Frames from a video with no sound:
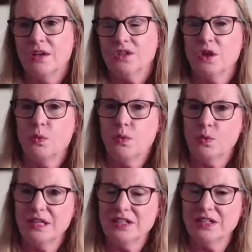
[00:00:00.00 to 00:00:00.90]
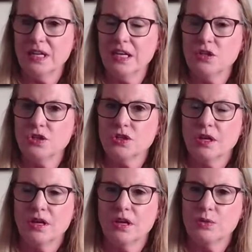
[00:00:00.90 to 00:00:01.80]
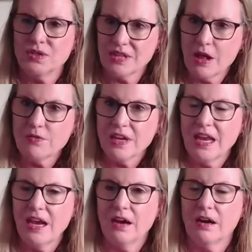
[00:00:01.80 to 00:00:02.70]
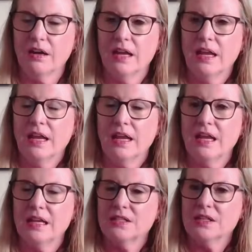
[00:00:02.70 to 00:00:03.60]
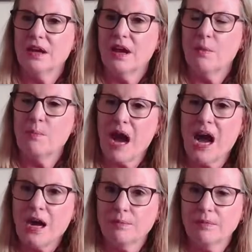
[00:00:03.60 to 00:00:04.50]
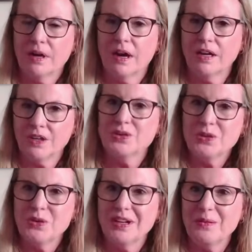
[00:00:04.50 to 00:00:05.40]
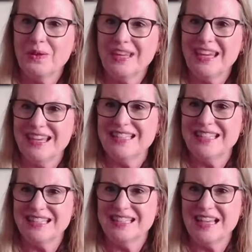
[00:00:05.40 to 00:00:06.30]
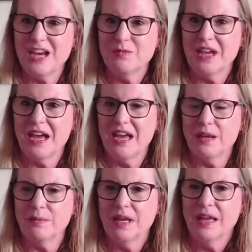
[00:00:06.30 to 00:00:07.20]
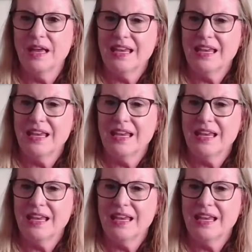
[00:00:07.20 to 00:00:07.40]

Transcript: So when we teach, self-care, it's mom, are you doing it with the kids at the same time?